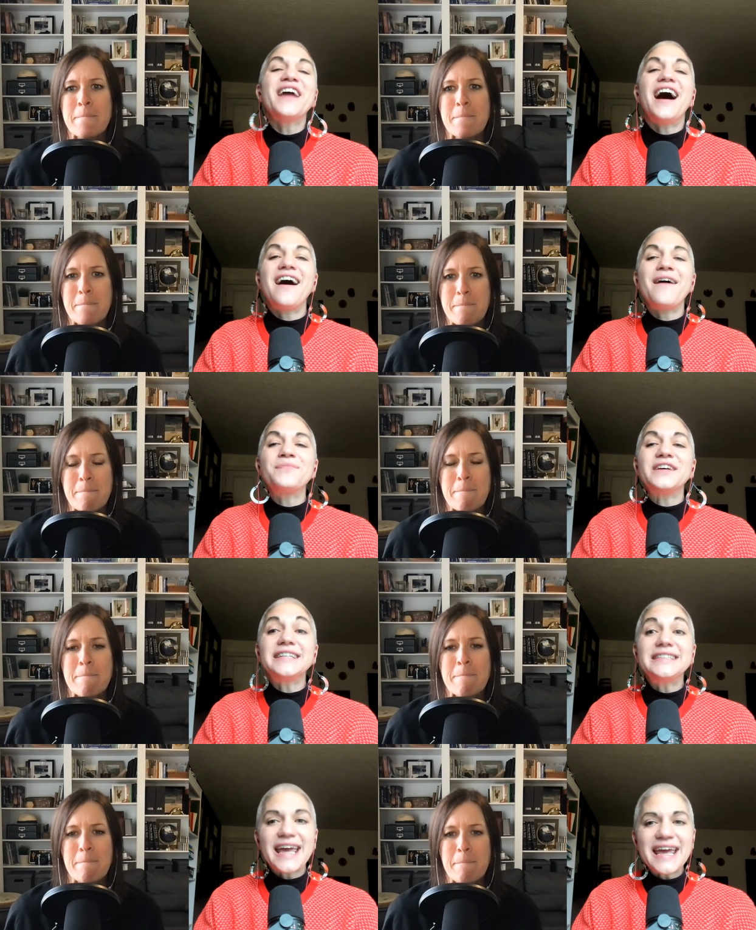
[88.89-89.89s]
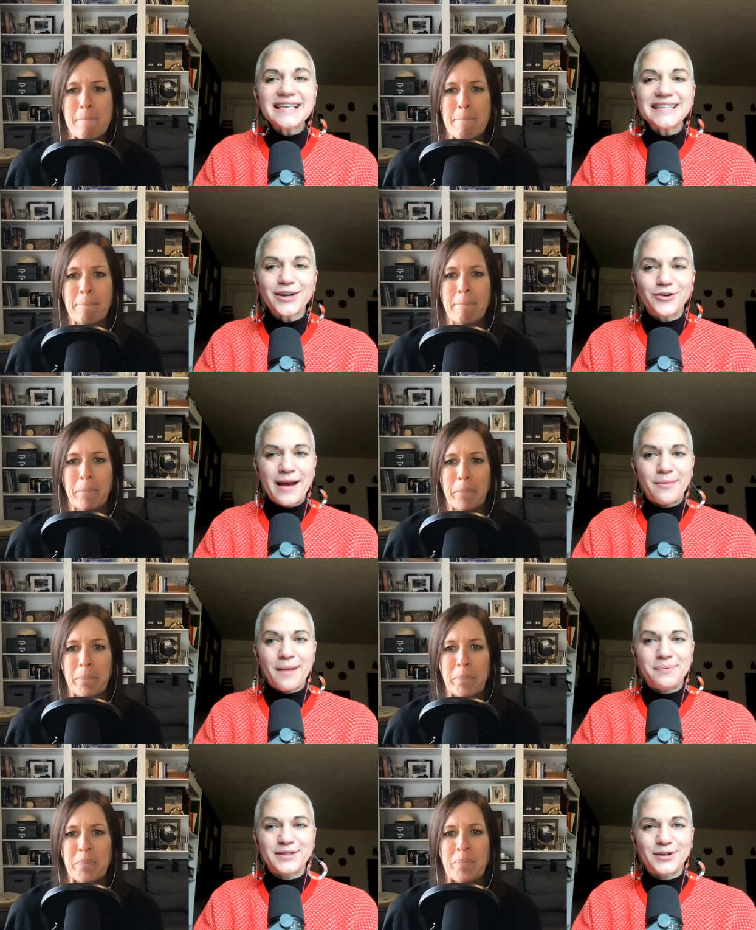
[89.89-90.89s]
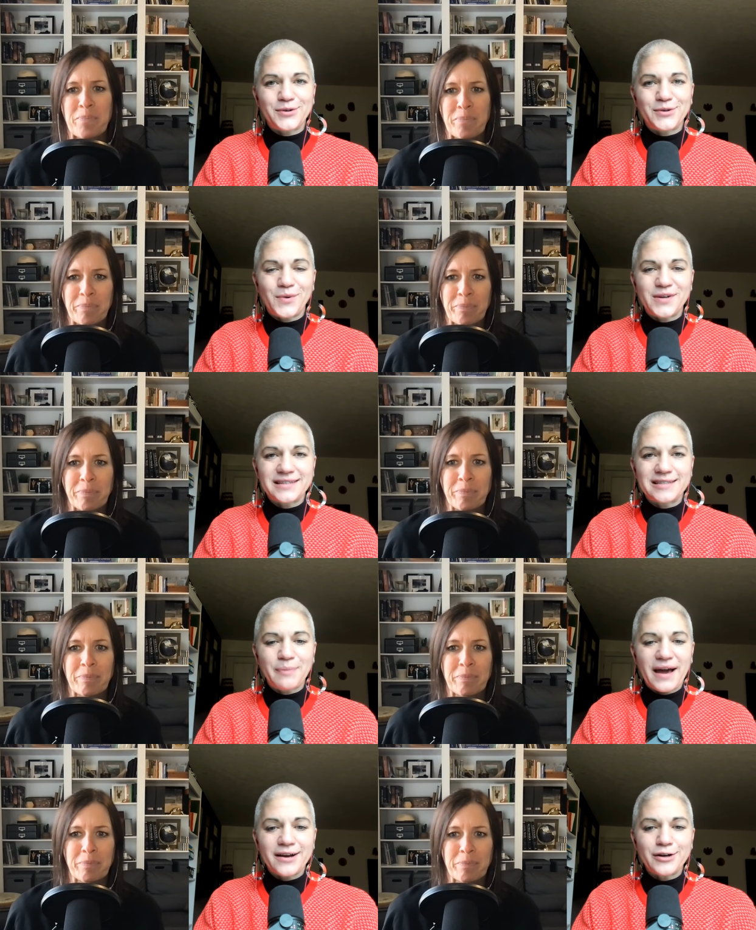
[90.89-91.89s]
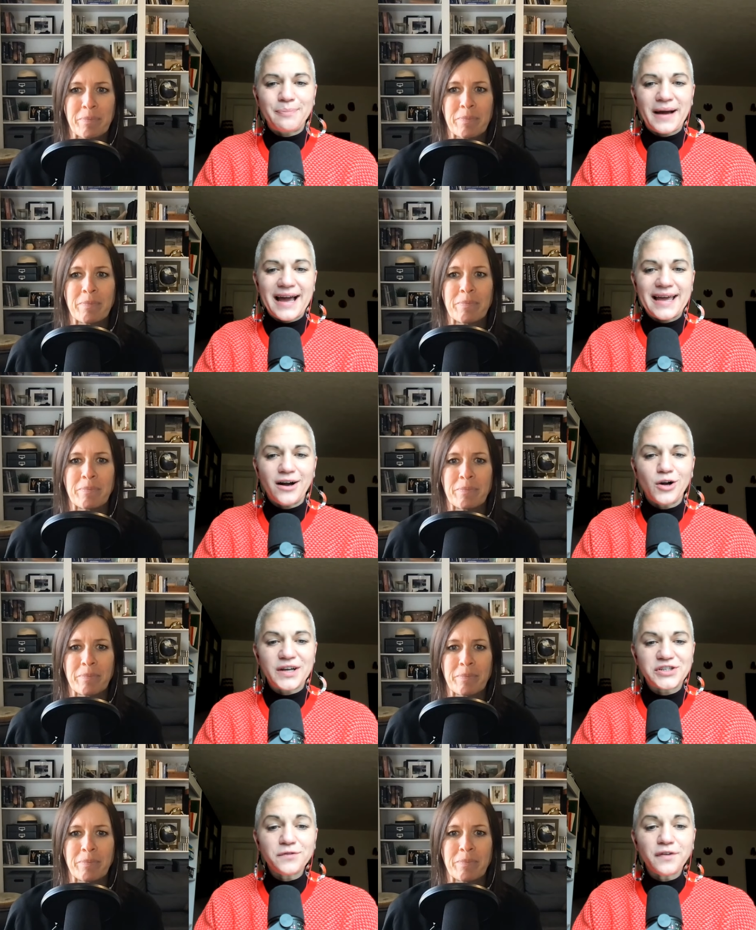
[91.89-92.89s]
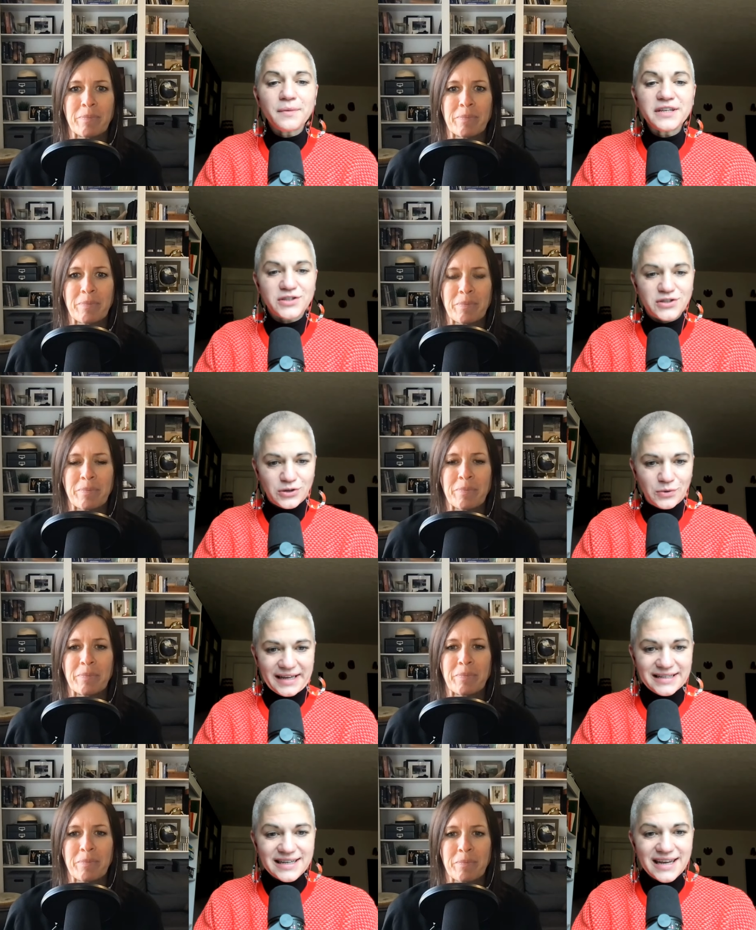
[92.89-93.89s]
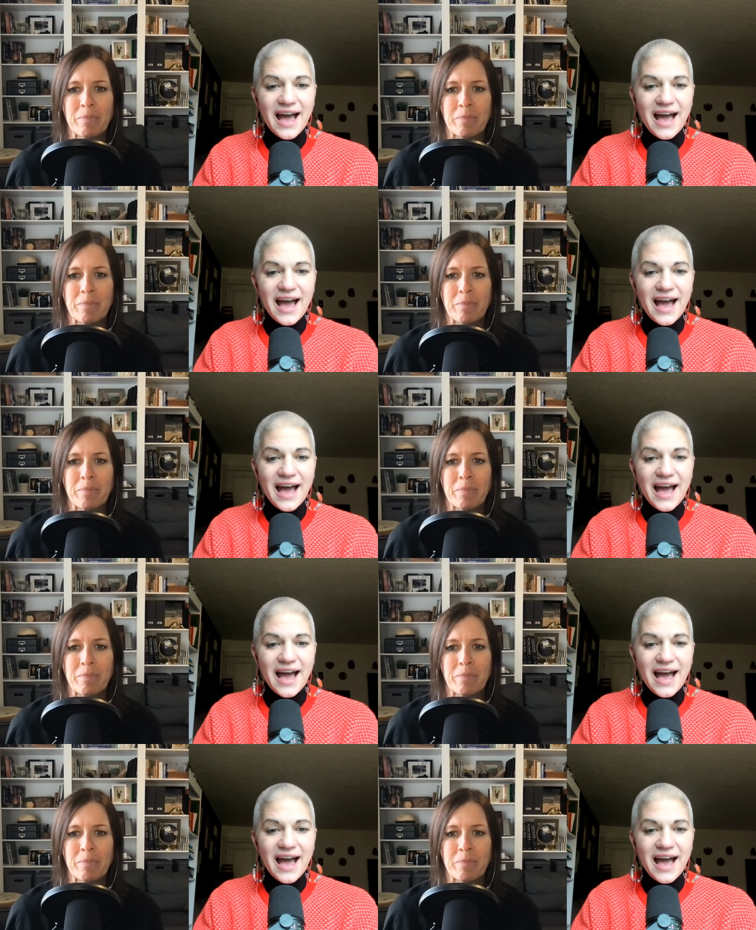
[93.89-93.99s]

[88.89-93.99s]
Speaker 1: Um, today's grammar episode was inspired by a question from a student.